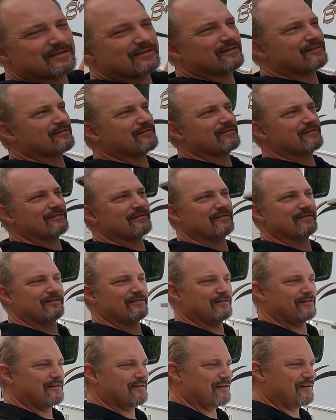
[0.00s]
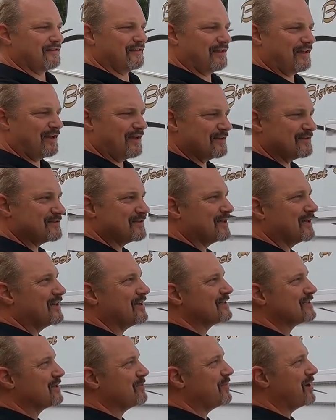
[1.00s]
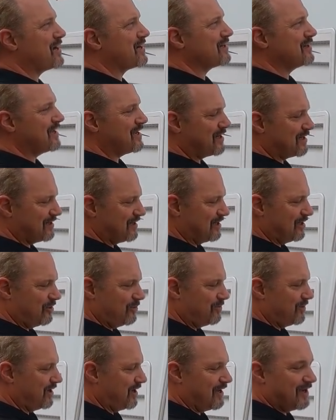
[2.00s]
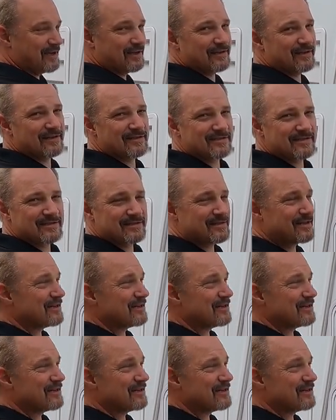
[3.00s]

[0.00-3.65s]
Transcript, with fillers: as our Lance that has the magnetic deal, but hey, it does the